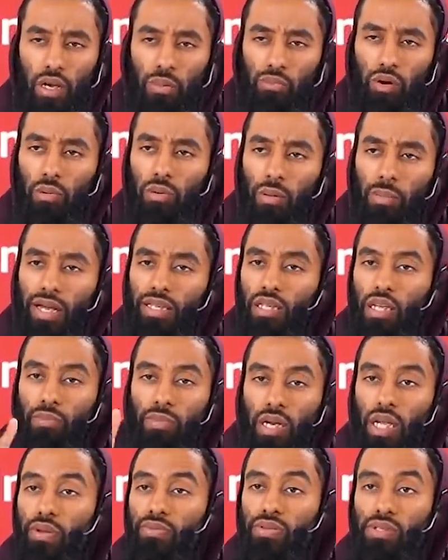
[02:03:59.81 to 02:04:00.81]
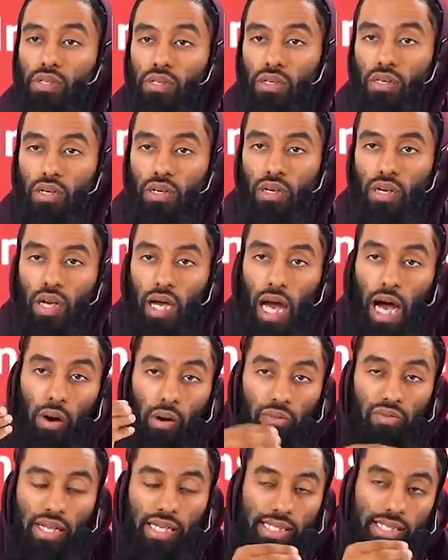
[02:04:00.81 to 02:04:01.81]
problematic beliefs.
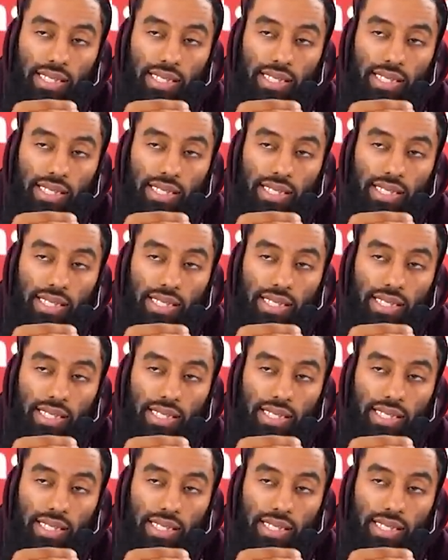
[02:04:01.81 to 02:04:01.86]
However, he's